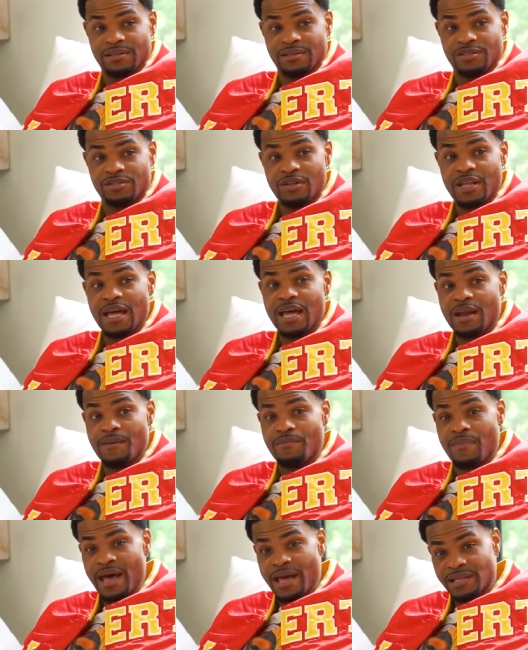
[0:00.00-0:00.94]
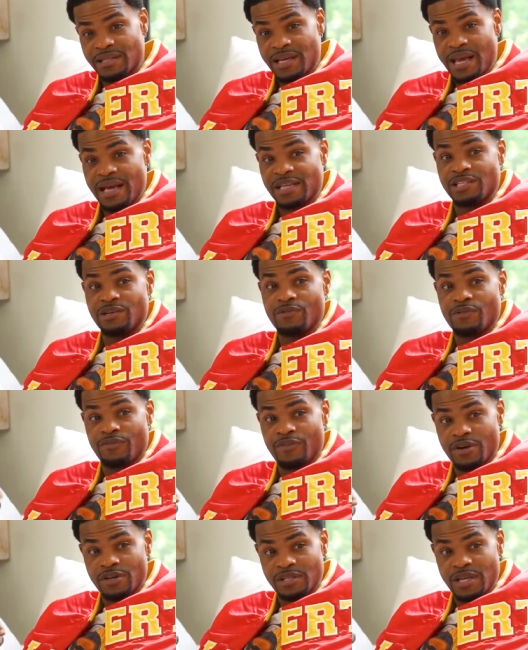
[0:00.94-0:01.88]
So they got a mice to actually
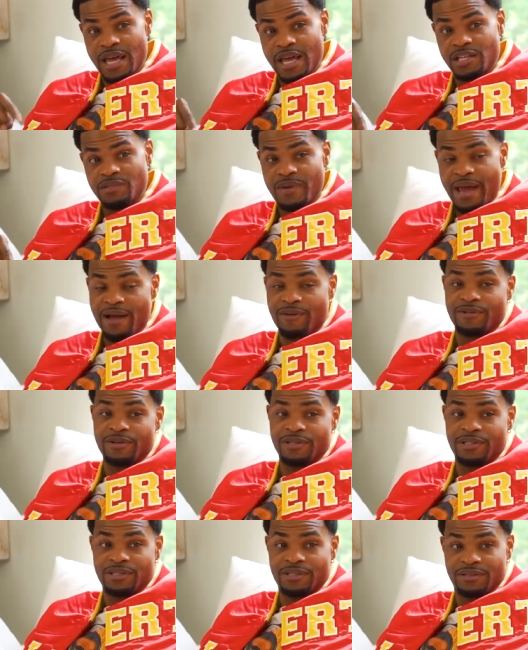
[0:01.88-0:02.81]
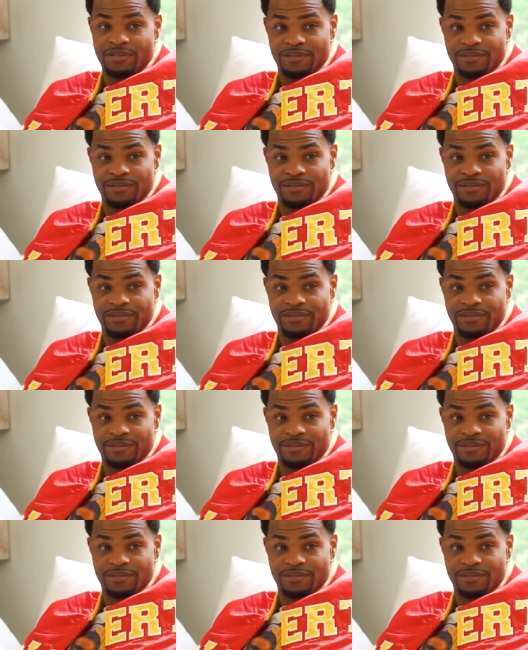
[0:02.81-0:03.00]
reverse age backwards.